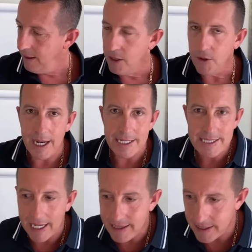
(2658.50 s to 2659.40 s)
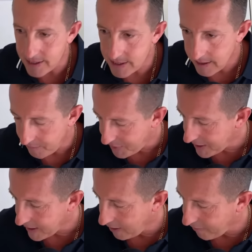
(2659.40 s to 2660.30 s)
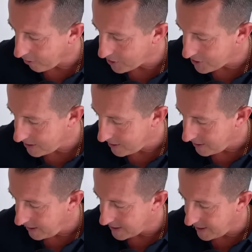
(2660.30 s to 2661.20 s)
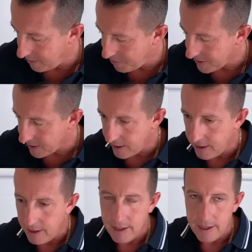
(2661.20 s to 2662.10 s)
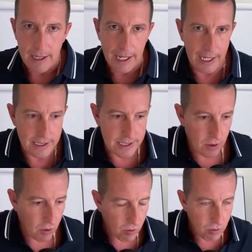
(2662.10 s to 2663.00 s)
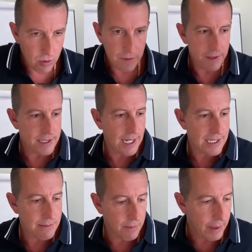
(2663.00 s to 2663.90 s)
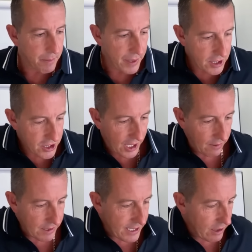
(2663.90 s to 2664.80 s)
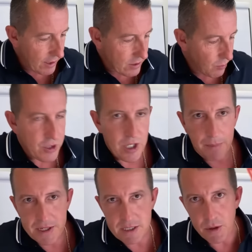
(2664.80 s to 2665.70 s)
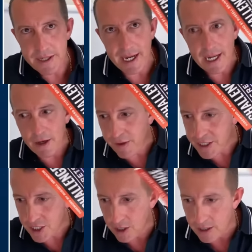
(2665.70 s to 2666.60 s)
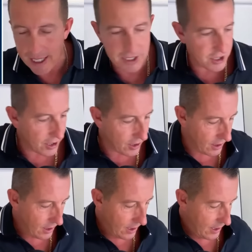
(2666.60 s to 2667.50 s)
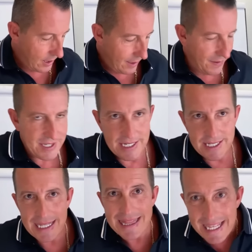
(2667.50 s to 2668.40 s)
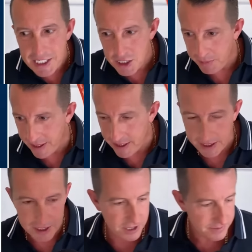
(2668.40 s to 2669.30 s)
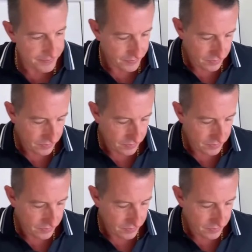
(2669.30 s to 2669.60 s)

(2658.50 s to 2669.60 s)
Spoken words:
You guys got this PDF version. It's epic. And so this has some of my best challenge secrets. We dropped this book at FHL last year. This is the linchpin edition.